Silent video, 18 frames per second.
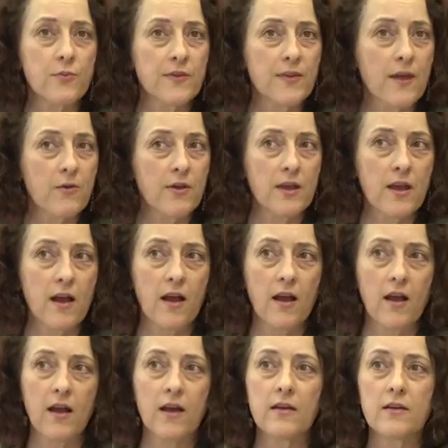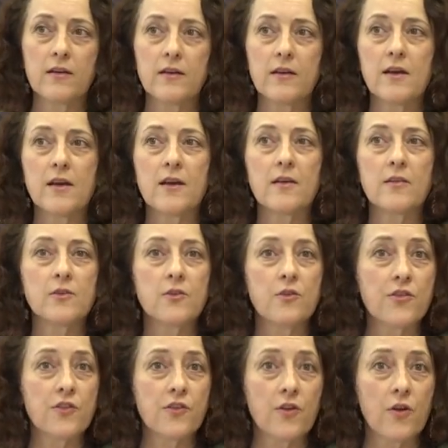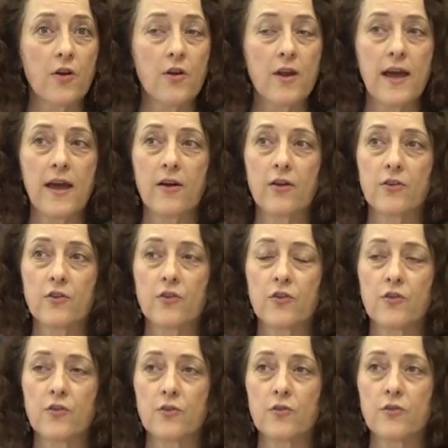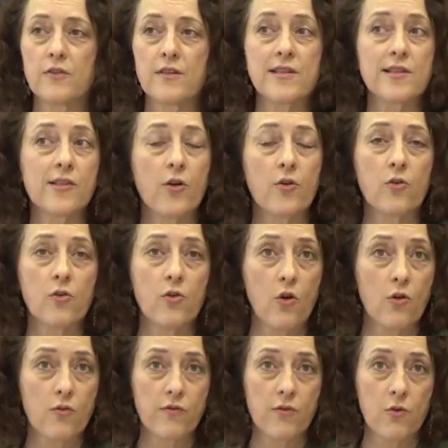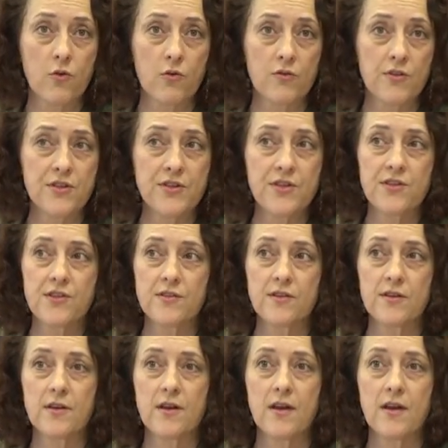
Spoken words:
when they were younger, used to go down to this local golf course